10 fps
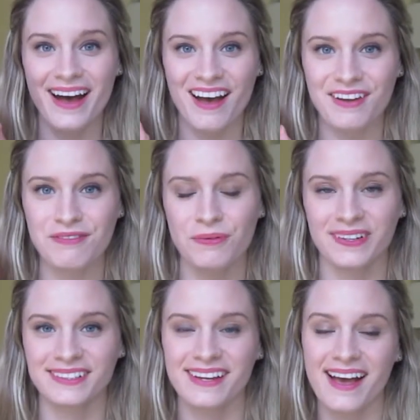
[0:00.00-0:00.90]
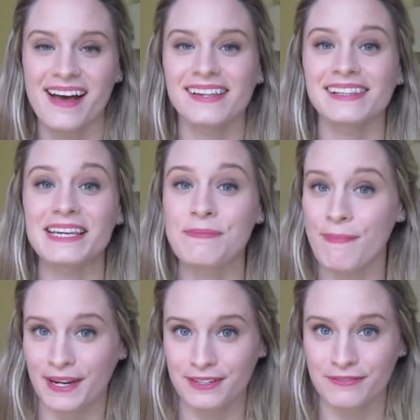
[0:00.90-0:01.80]
Hi everyone! Like
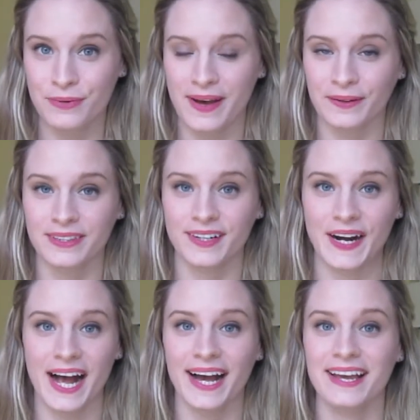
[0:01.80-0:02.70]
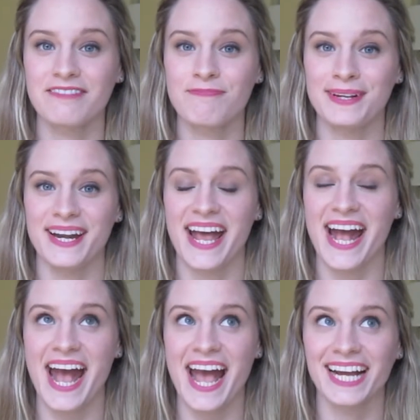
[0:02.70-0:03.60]
many of you out there, I have been
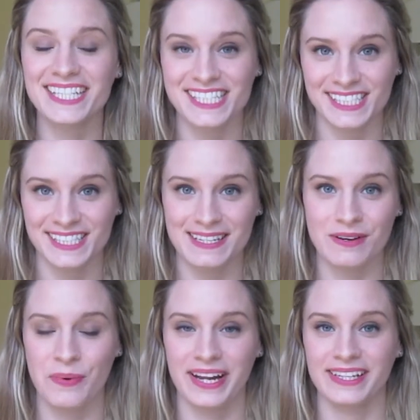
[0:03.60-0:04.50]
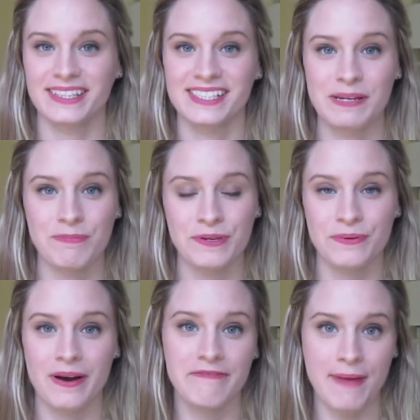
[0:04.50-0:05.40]
anxiously awaiting the
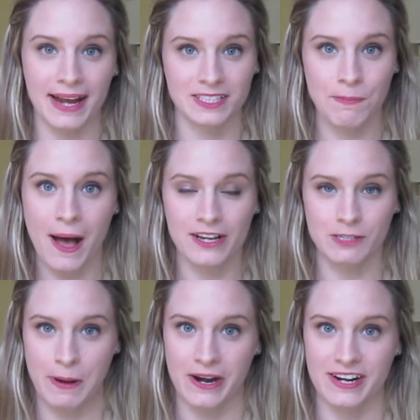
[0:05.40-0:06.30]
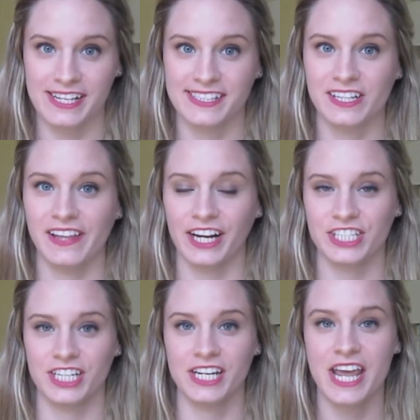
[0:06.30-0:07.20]
debut of MAC's Posh Paradise
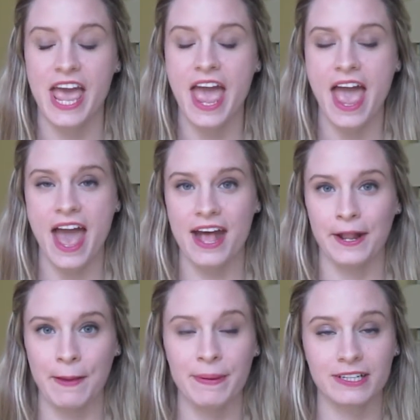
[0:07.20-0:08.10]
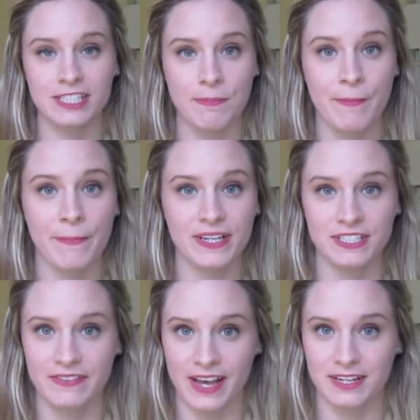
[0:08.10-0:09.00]
collection. And I picked up a
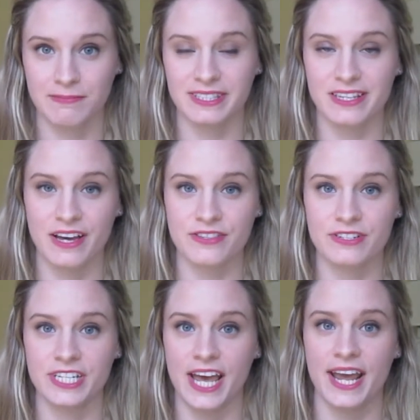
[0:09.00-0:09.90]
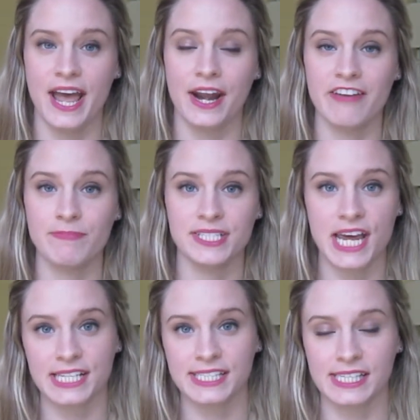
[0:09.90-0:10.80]
bunch of items the other day and I've been
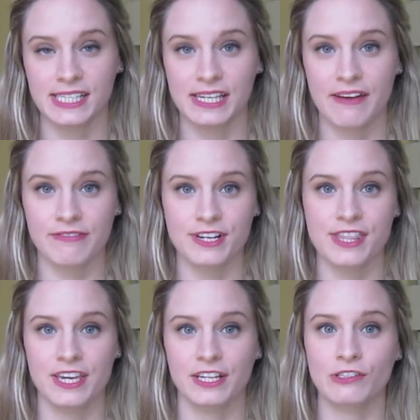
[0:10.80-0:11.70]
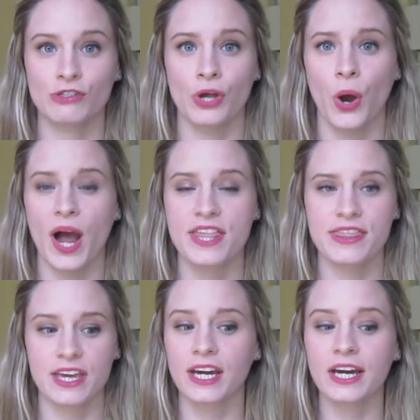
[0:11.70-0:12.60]
testing everything, so I
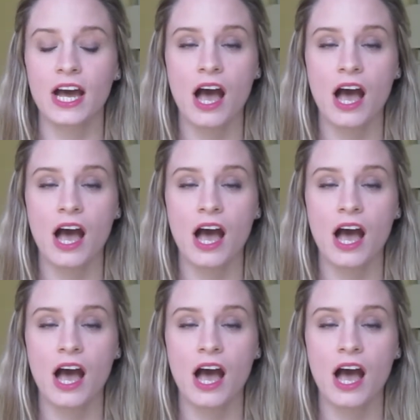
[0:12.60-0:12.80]
think